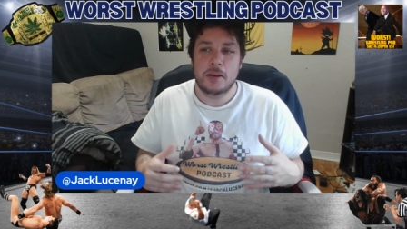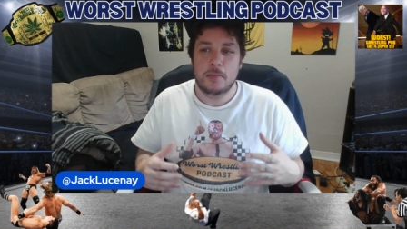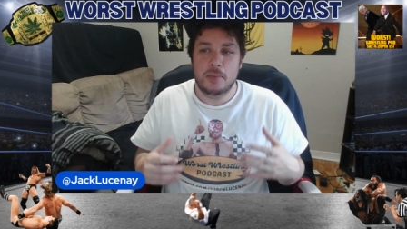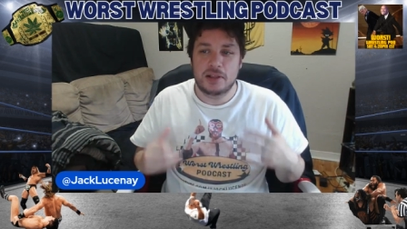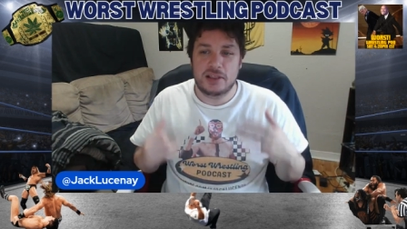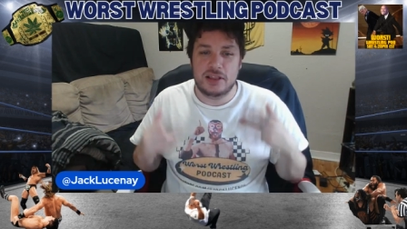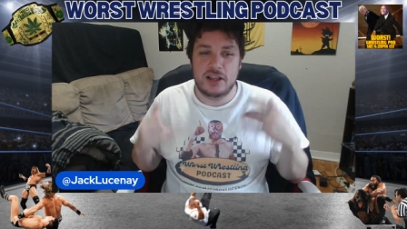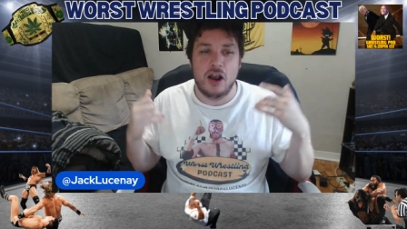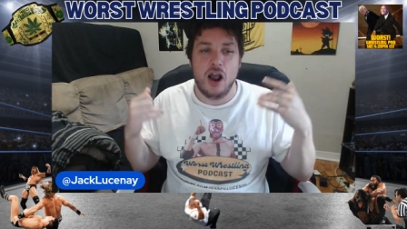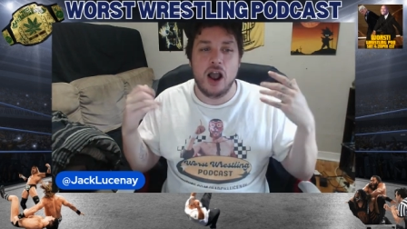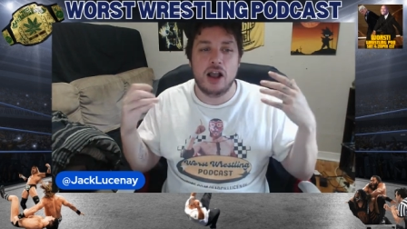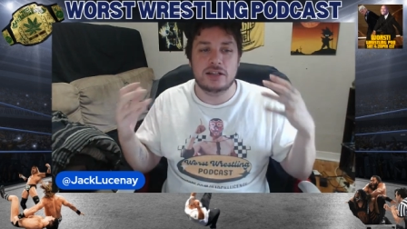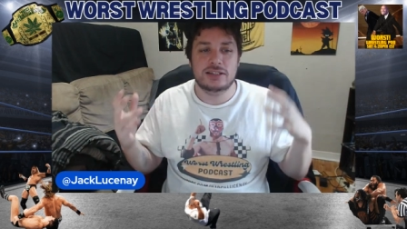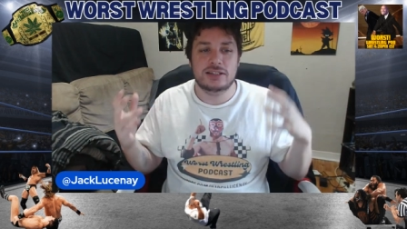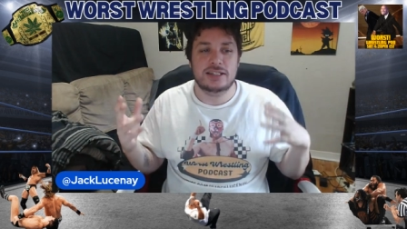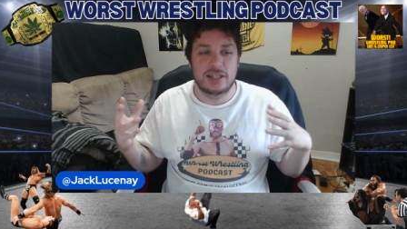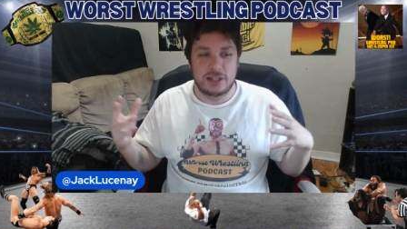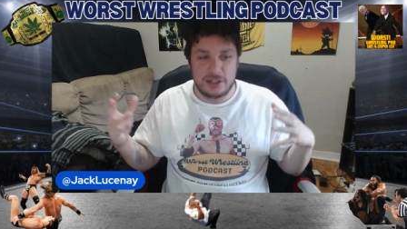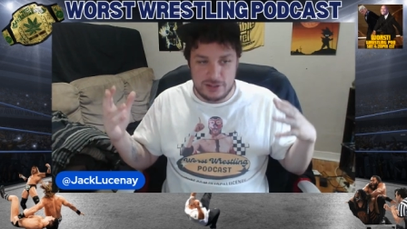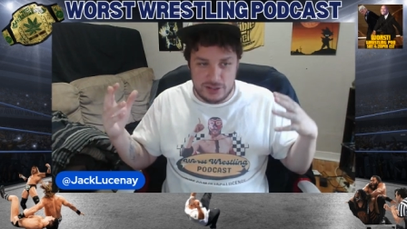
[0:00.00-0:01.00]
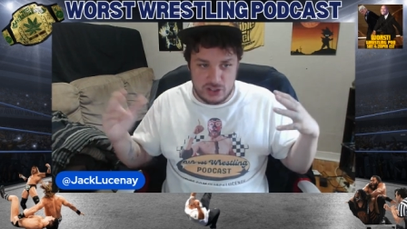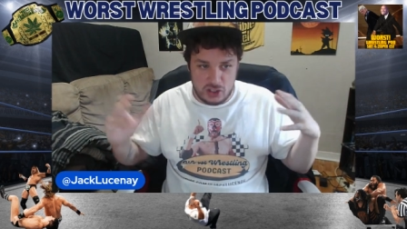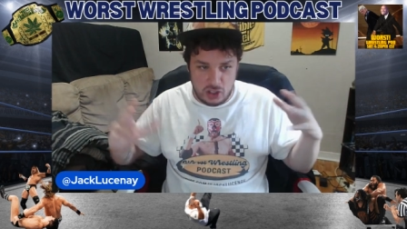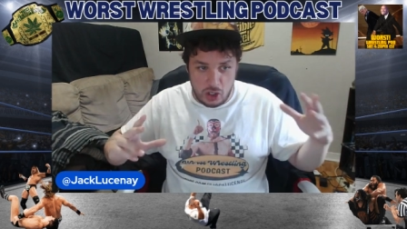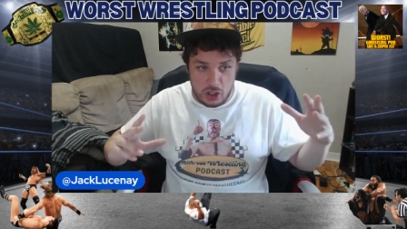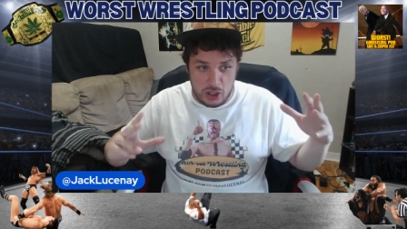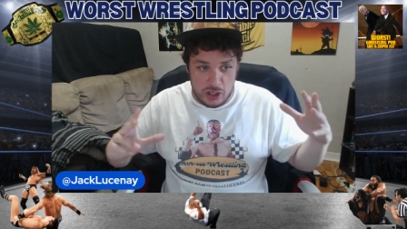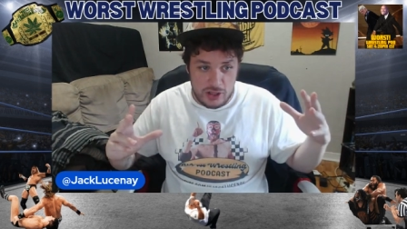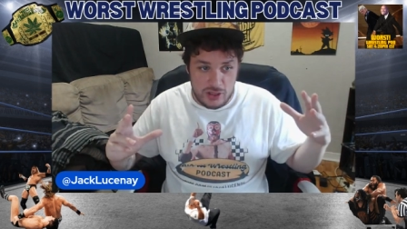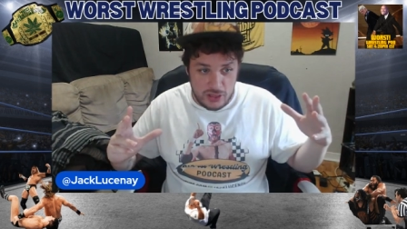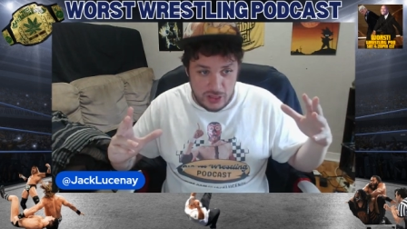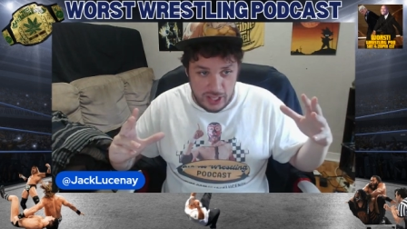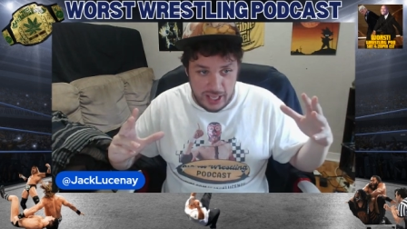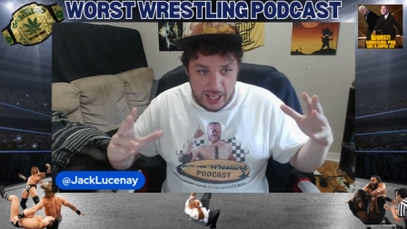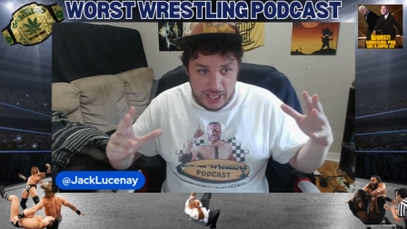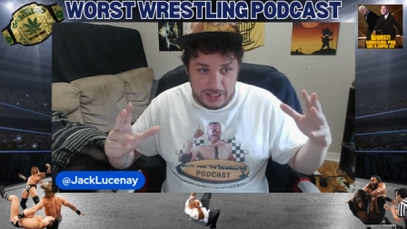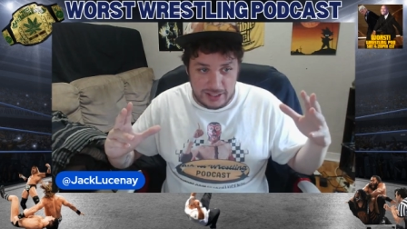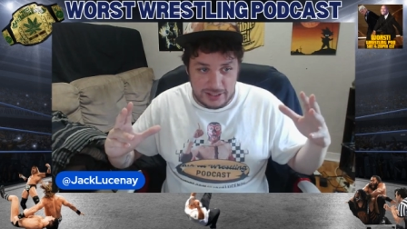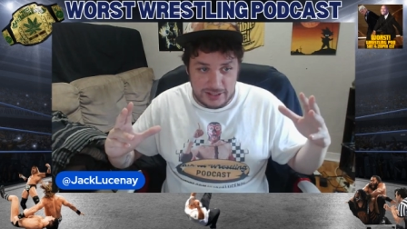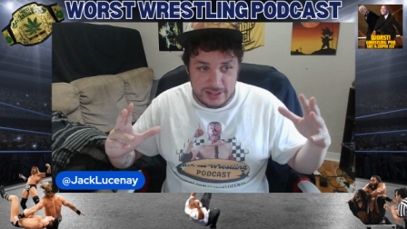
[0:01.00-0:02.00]
but there are still certain
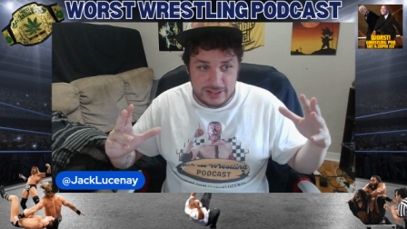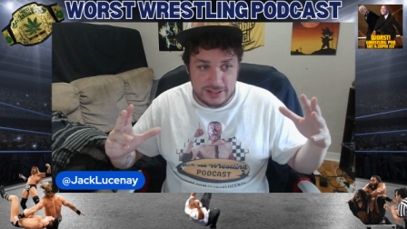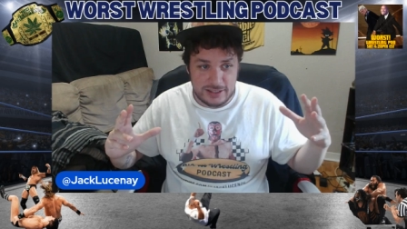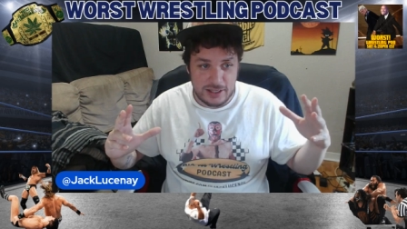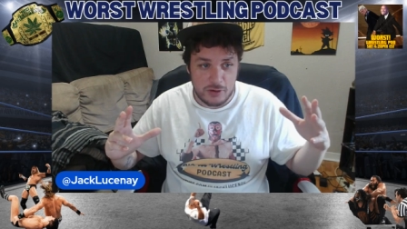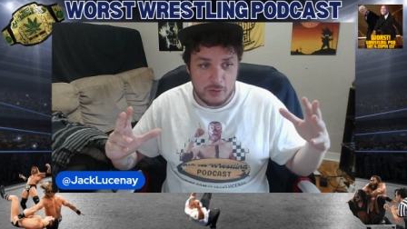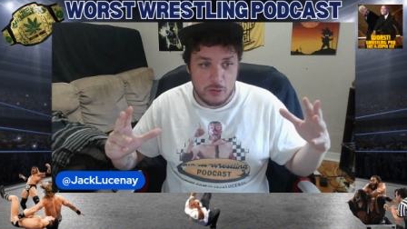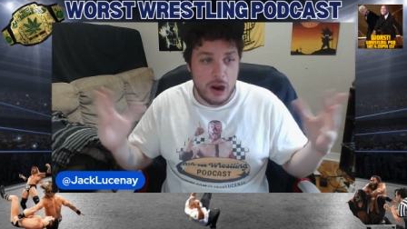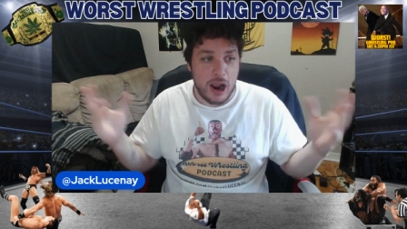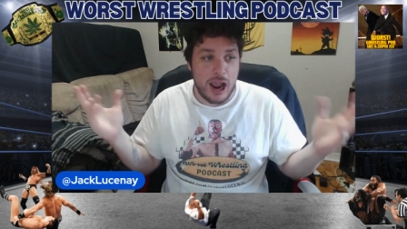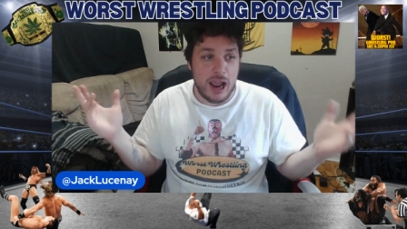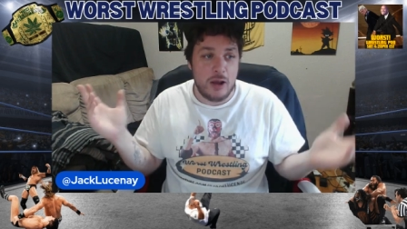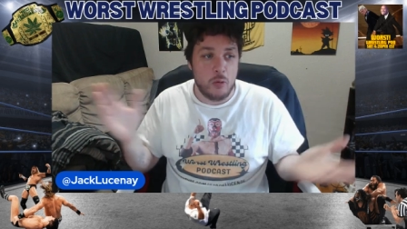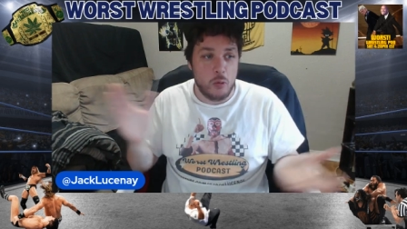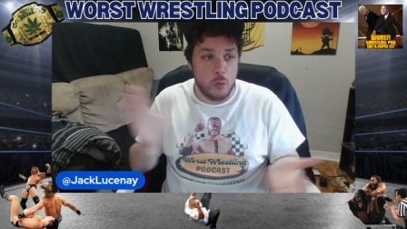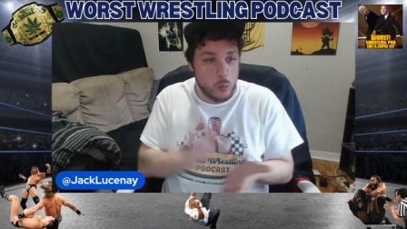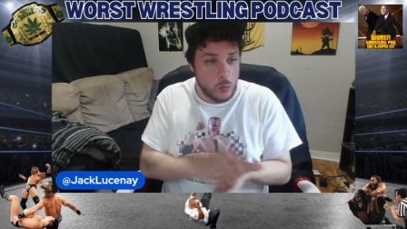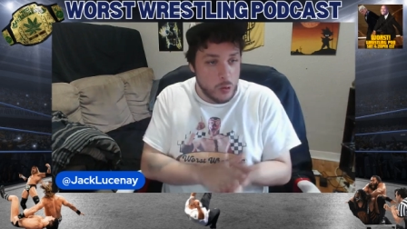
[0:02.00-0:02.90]
things, right?